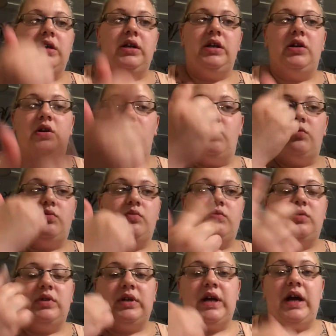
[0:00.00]
you know,
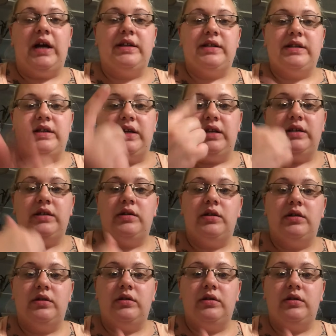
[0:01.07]
constant